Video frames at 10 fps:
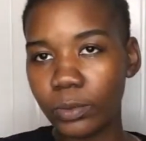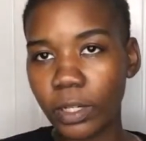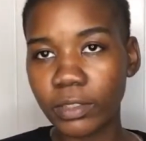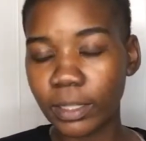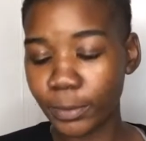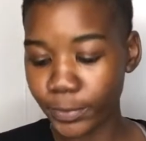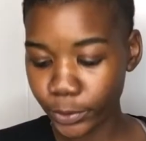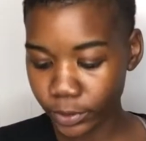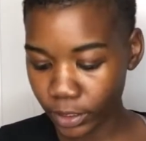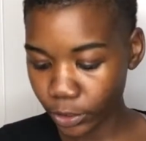whatever type of
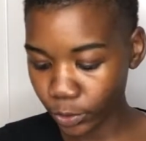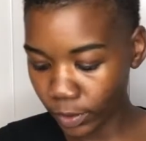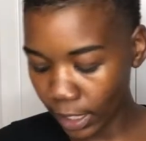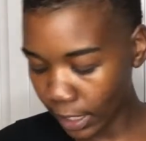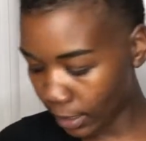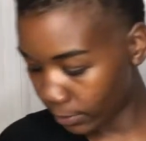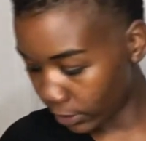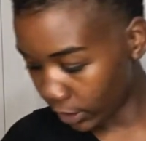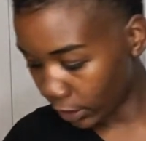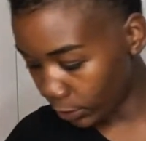mousse that you like. I'm
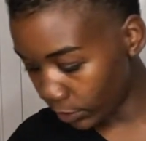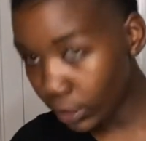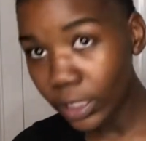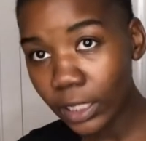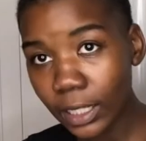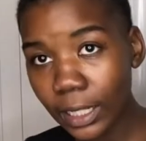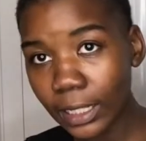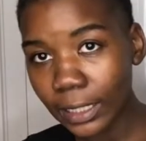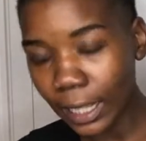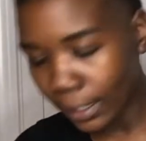just going to use the
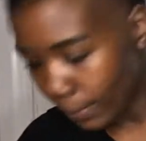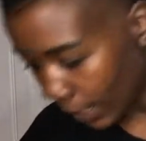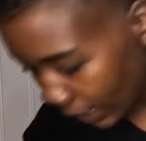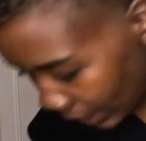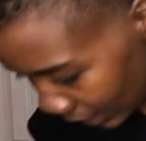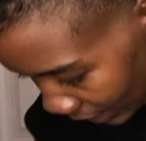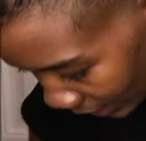Lotta body,